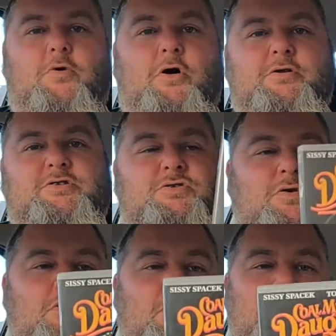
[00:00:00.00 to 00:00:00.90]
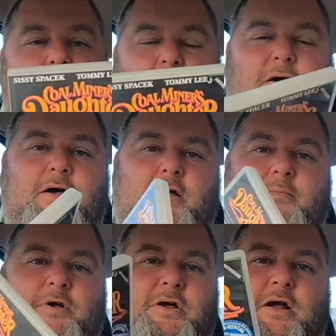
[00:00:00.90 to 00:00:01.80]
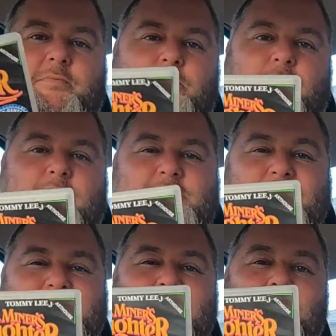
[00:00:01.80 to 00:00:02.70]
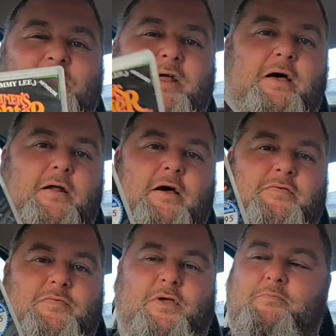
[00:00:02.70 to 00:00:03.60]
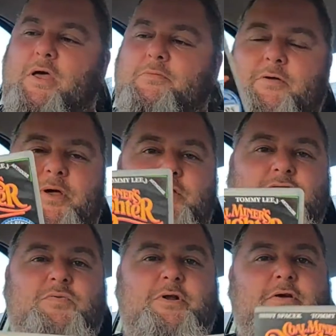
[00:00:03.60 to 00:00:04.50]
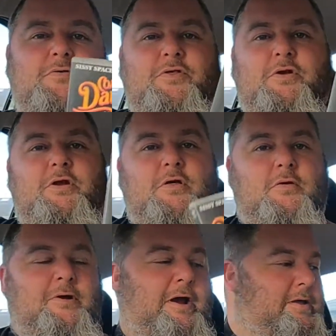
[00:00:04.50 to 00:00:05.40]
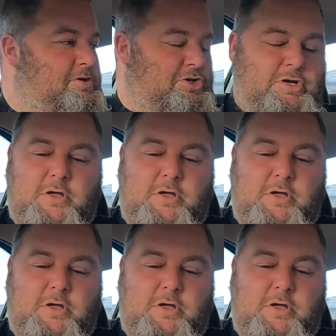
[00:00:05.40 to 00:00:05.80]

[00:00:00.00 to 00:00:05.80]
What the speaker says: Miner's Daughter, I can't remember what this was comping at. I think maybe about the $20 or $30 range.